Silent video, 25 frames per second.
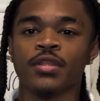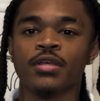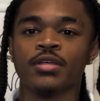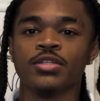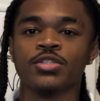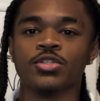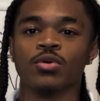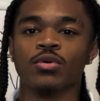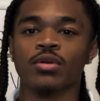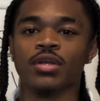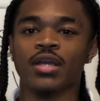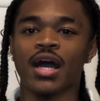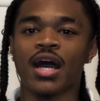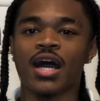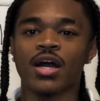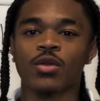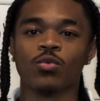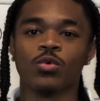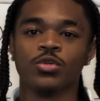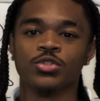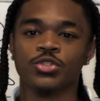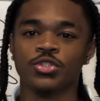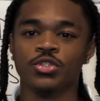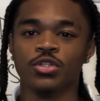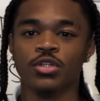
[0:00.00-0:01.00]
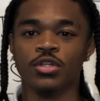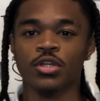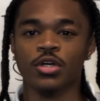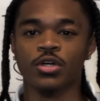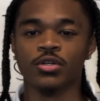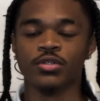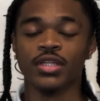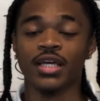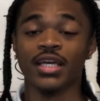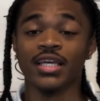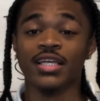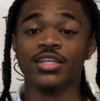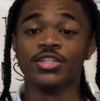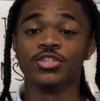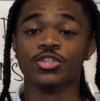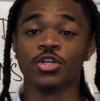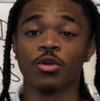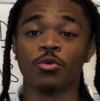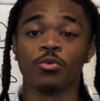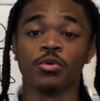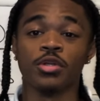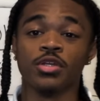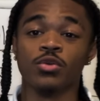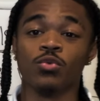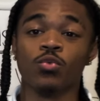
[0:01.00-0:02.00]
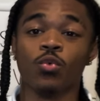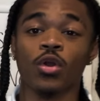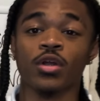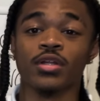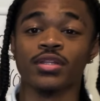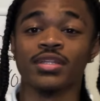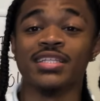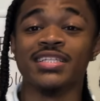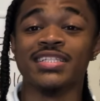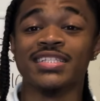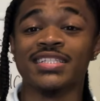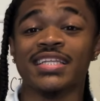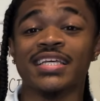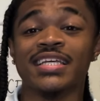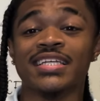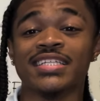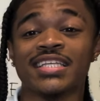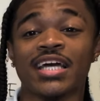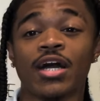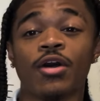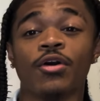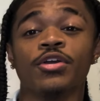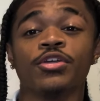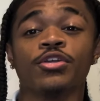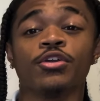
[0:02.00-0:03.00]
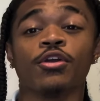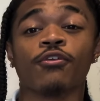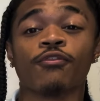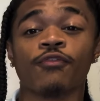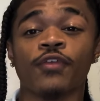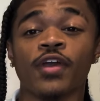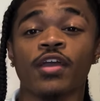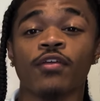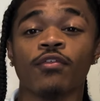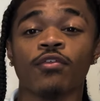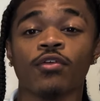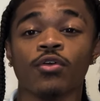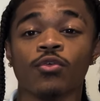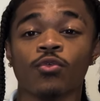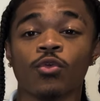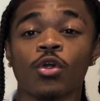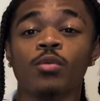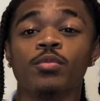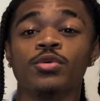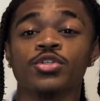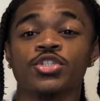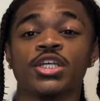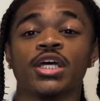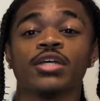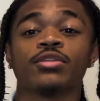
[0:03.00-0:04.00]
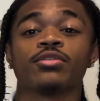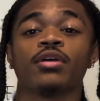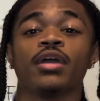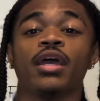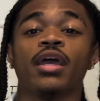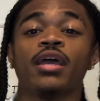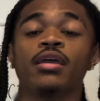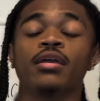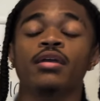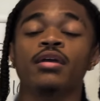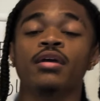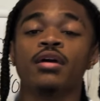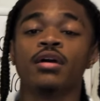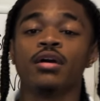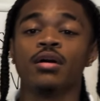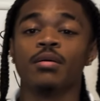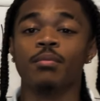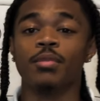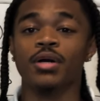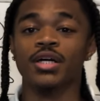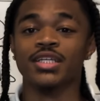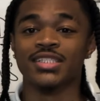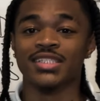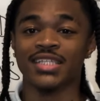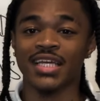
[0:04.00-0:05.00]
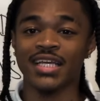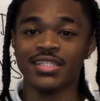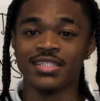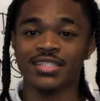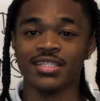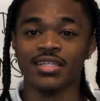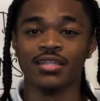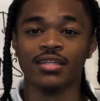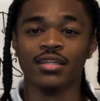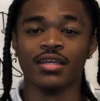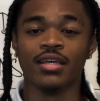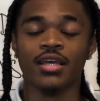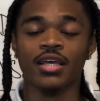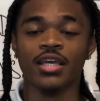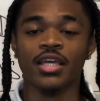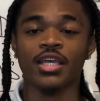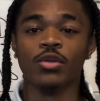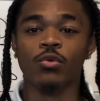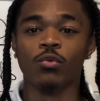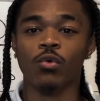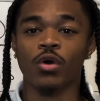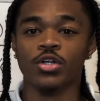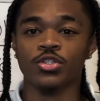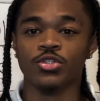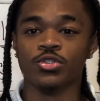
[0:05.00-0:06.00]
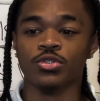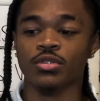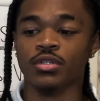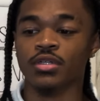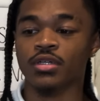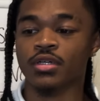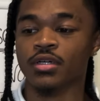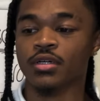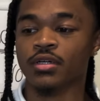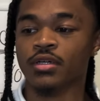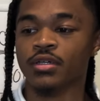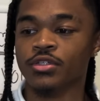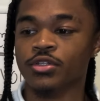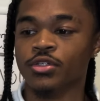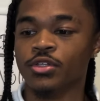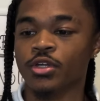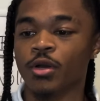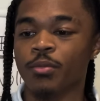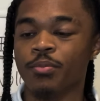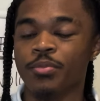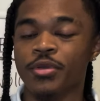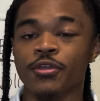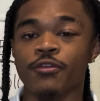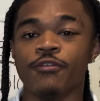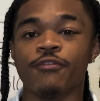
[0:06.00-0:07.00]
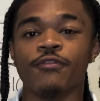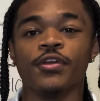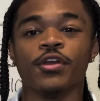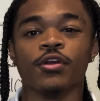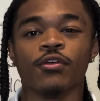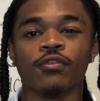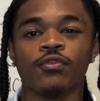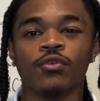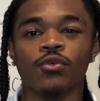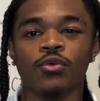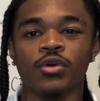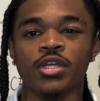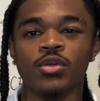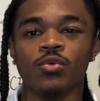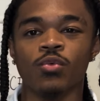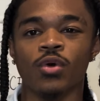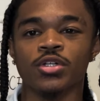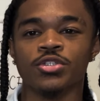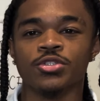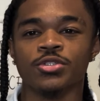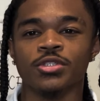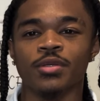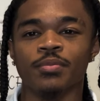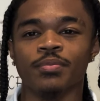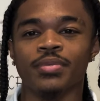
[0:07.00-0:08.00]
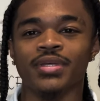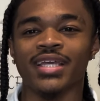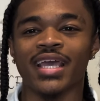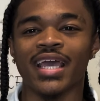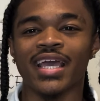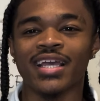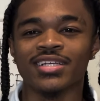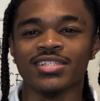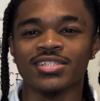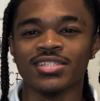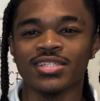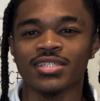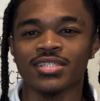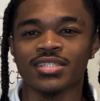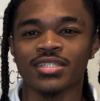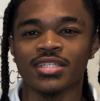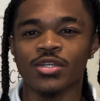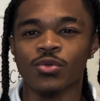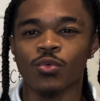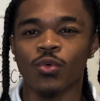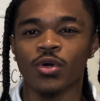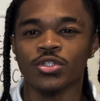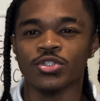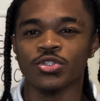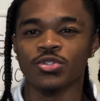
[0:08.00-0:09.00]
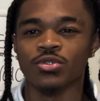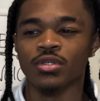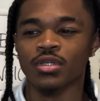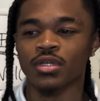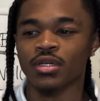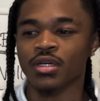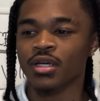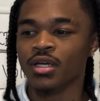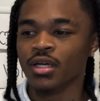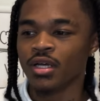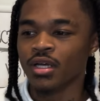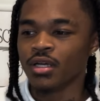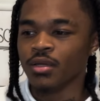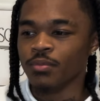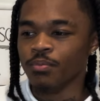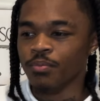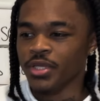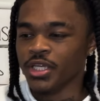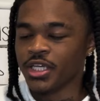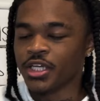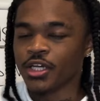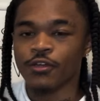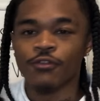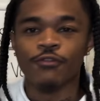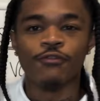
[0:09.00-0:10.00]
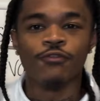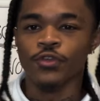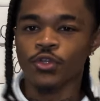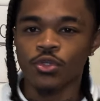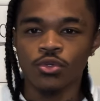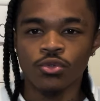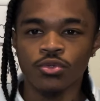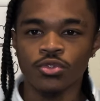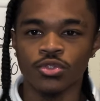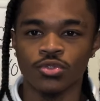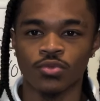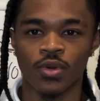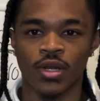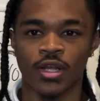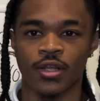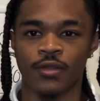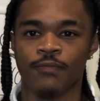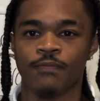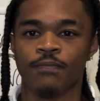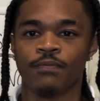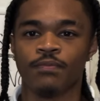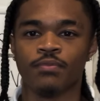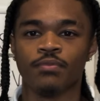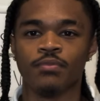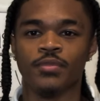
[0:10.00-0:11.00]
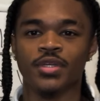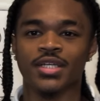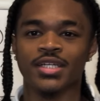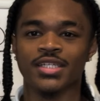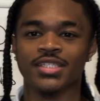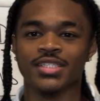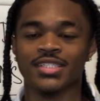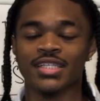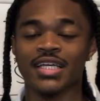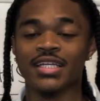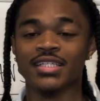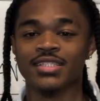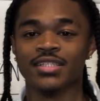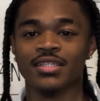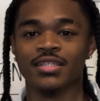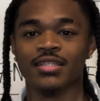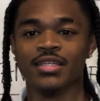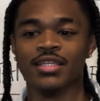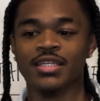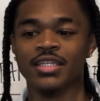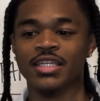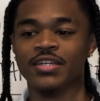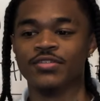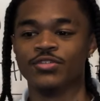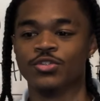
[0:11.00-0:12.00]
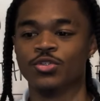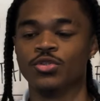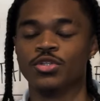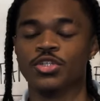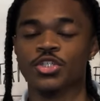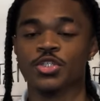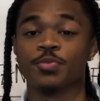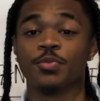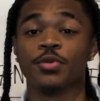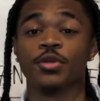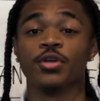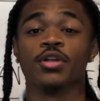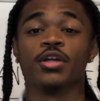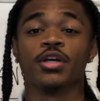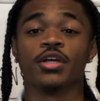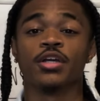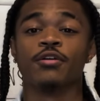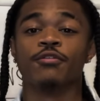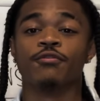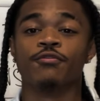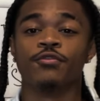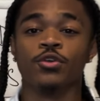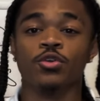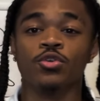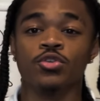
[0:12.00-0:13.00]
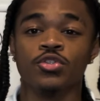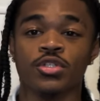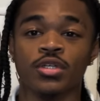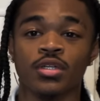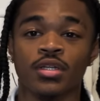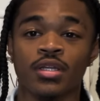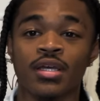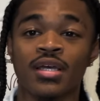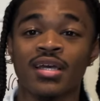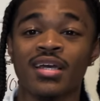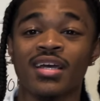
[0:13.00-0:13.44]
So God wants you to know that he's already worked these things out in your favor, Romans chapter 8. But Satan, he wants you to, you know, be fearful. He wants you to be anxious. He wants you to be confused, right? Because Satan, he gives you the spirit of confusion.